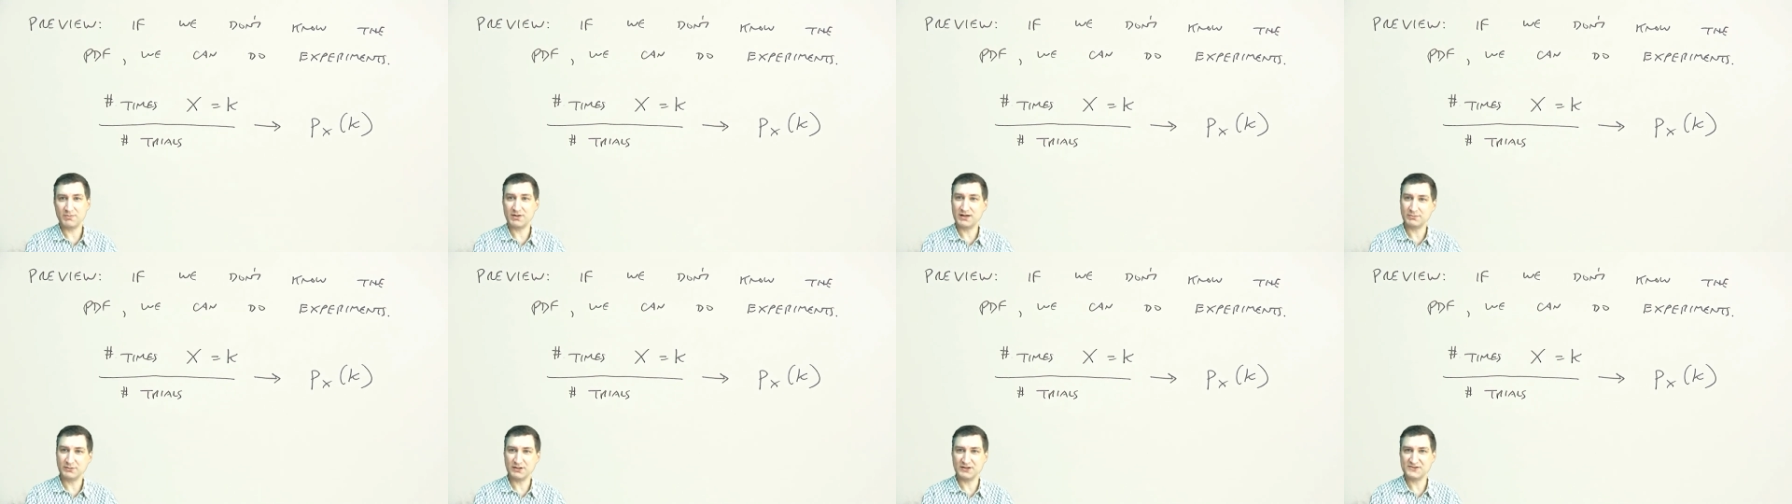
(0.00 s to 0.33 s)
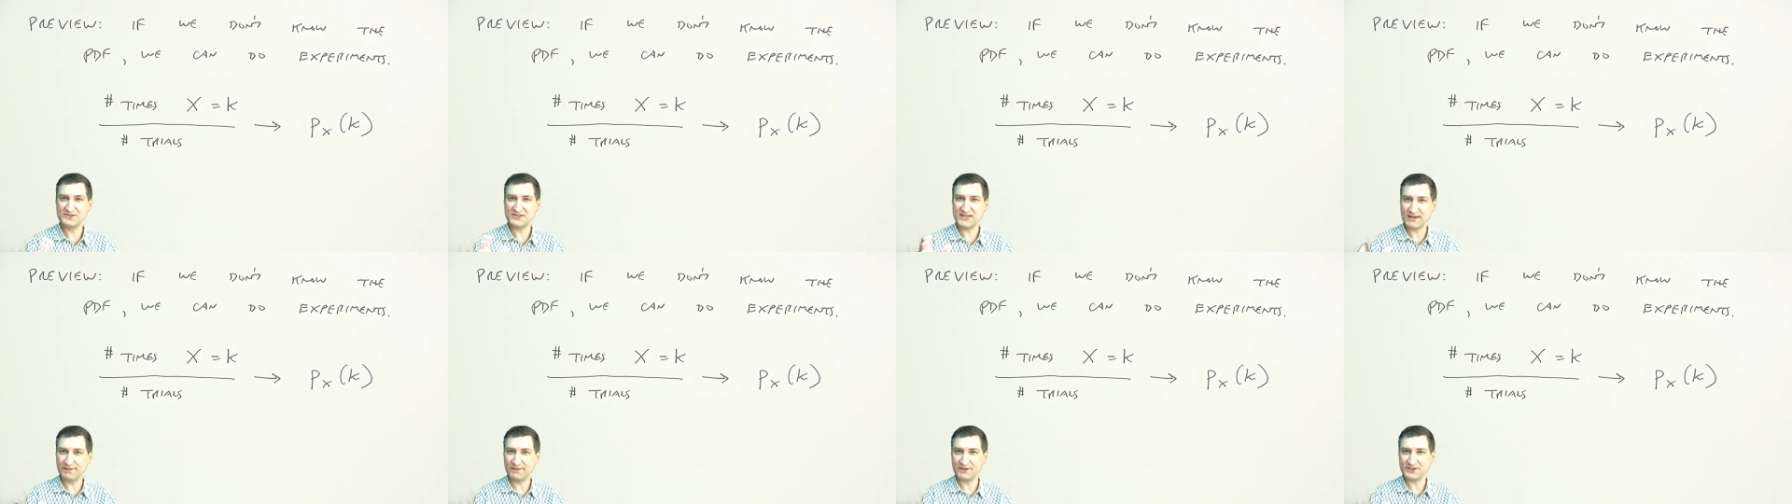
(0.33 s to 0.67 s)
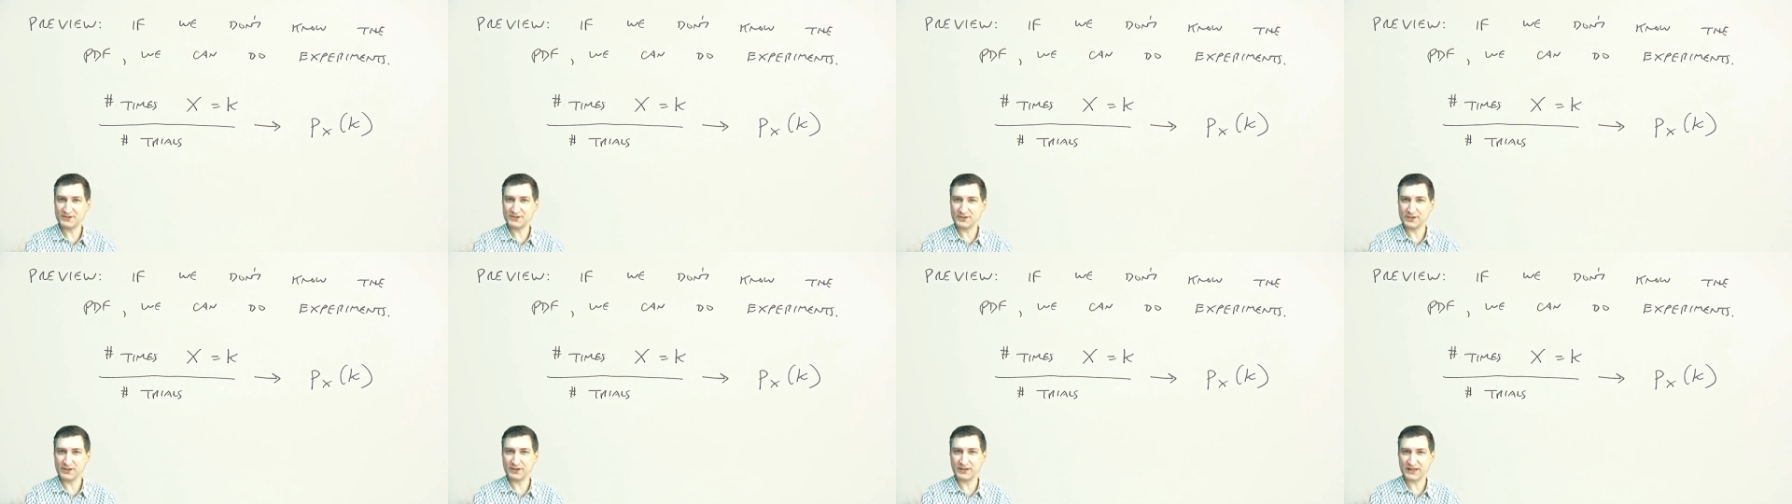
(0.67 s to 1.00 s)
but I'm going to save it
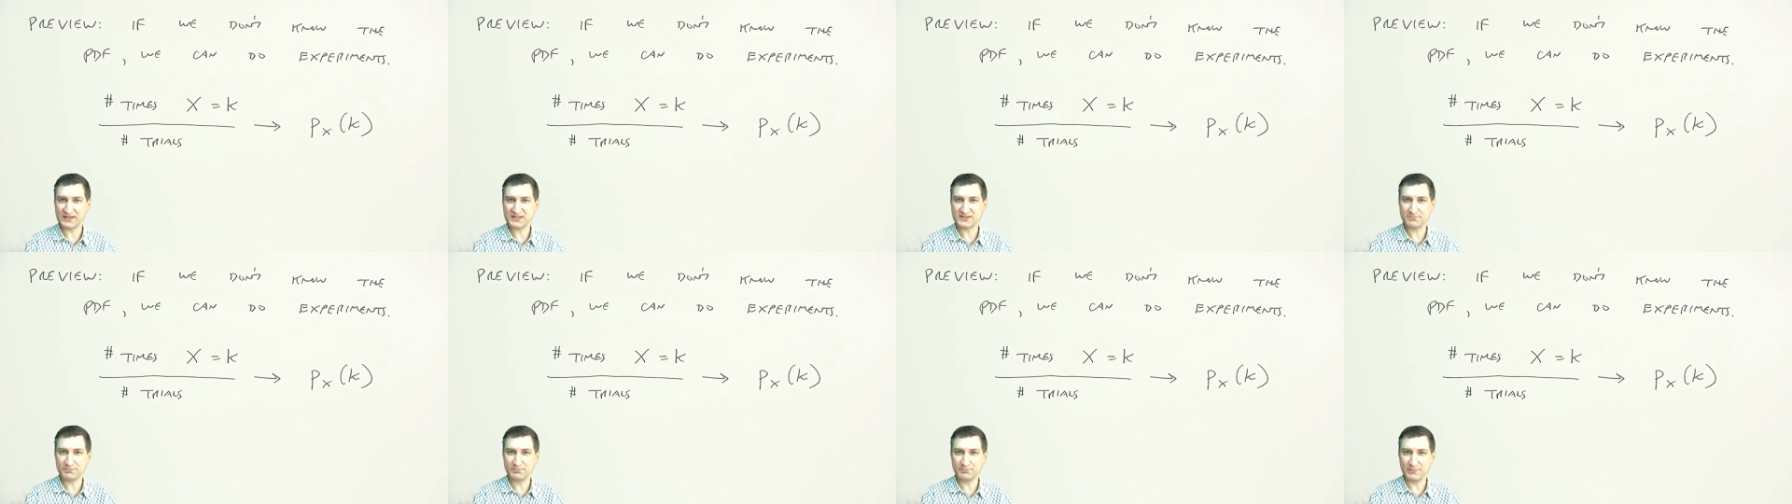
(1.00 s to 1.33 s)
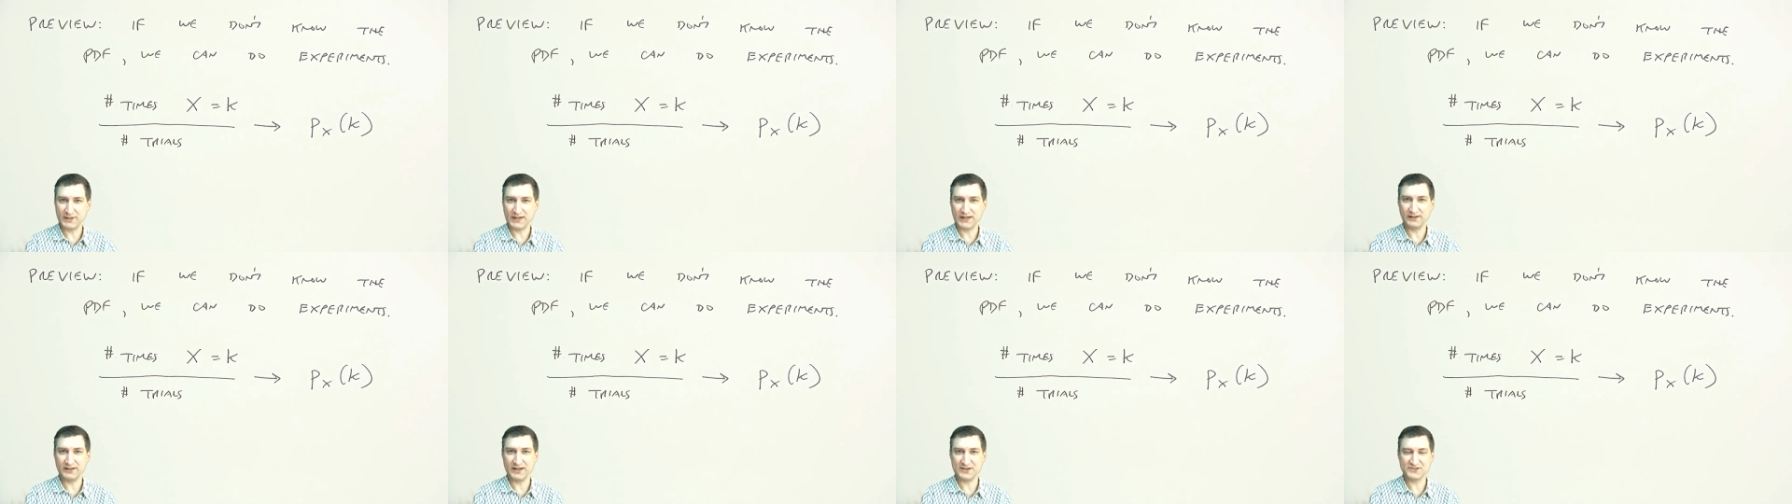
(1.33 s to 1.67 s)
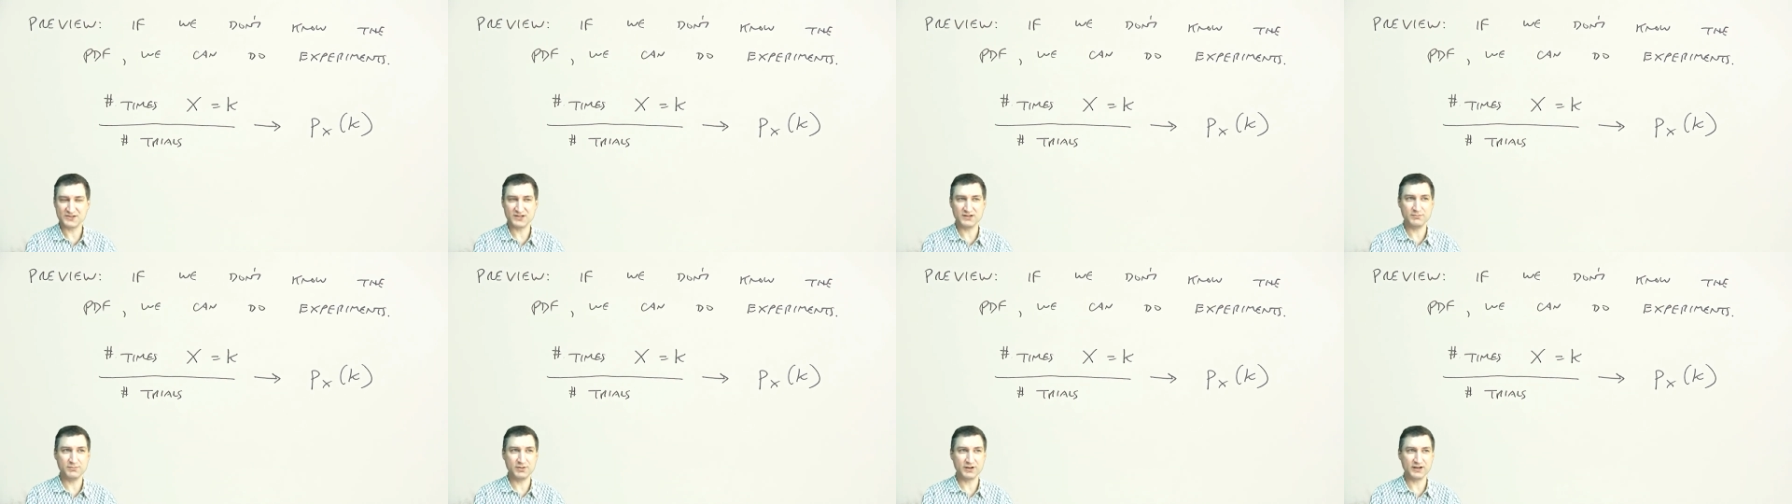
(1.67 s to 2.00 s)
to the next mini
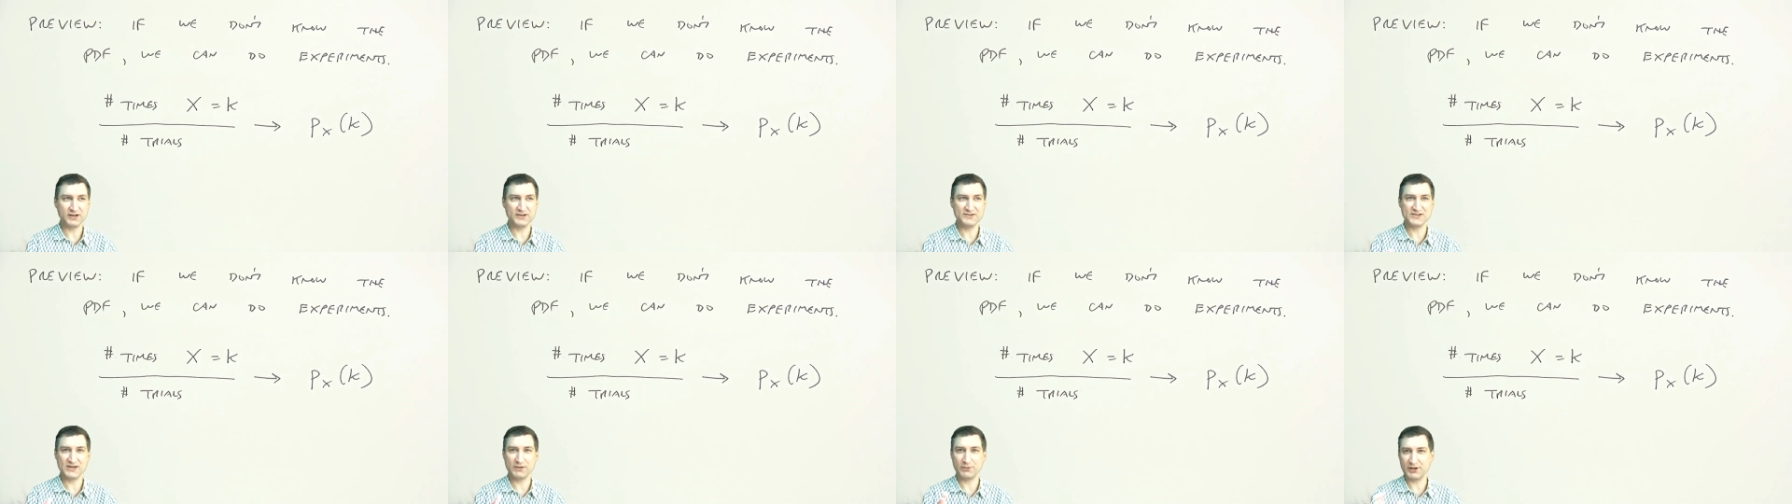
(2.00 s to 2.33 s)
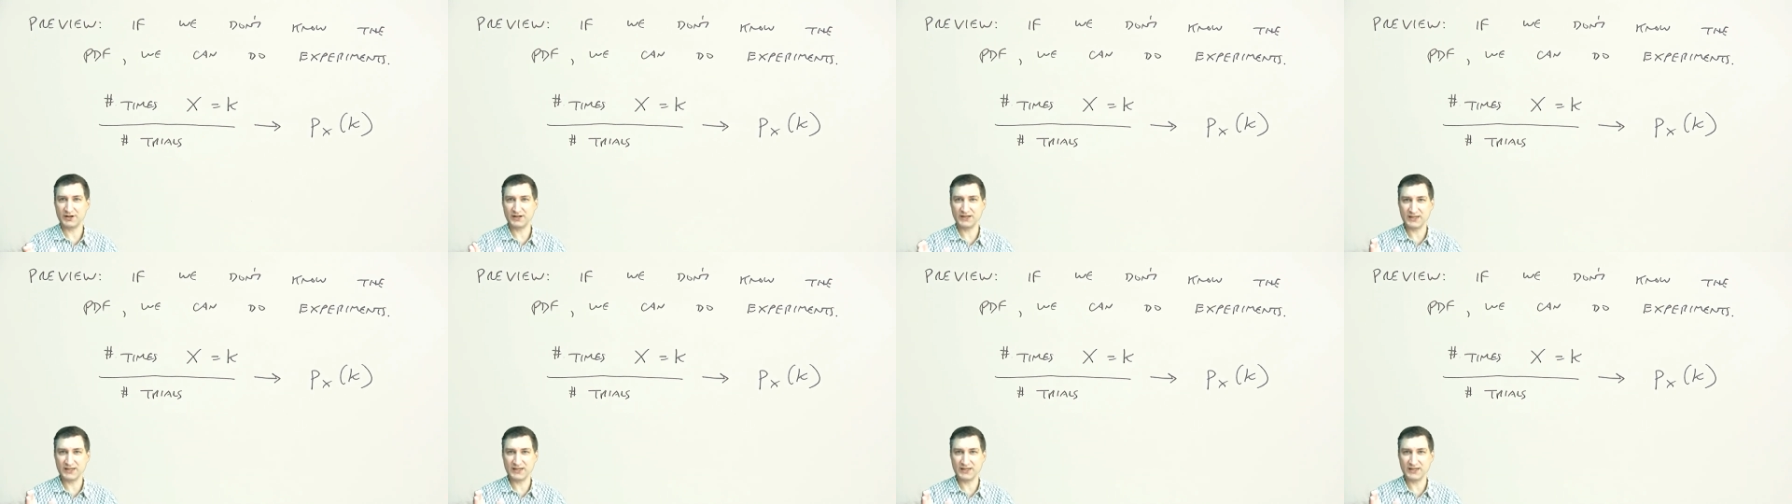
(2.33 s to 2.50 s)
lesson because I want